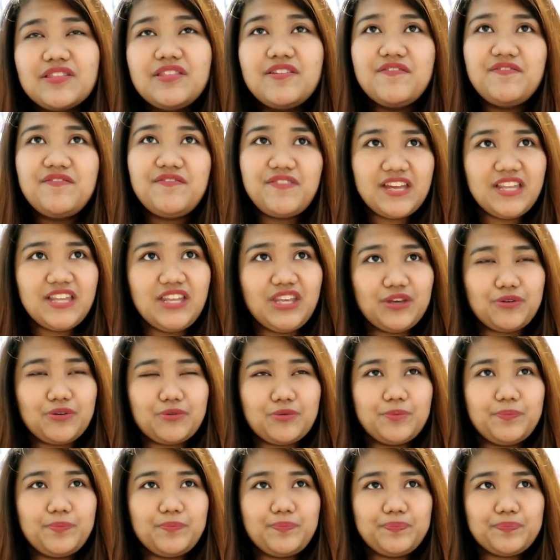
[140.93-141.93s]
the
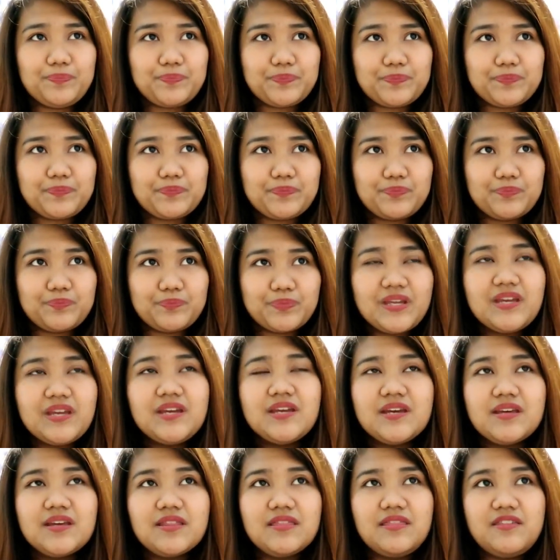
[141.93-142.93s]
venue.
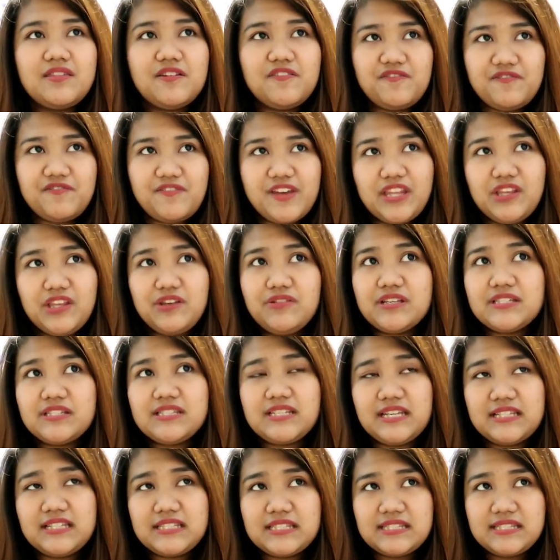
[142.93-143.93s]
The venue is
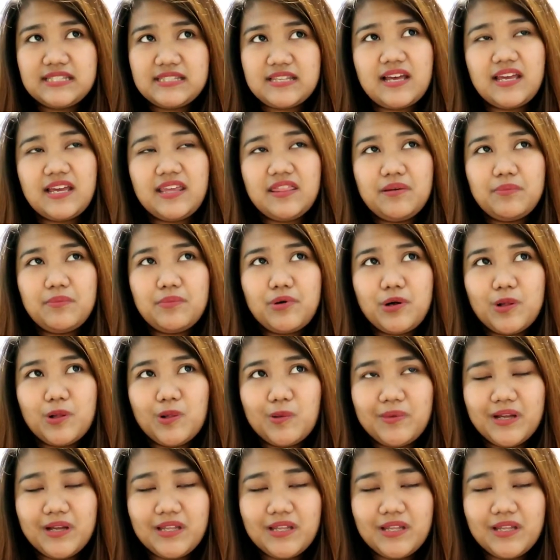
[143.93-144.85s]
inside the mall,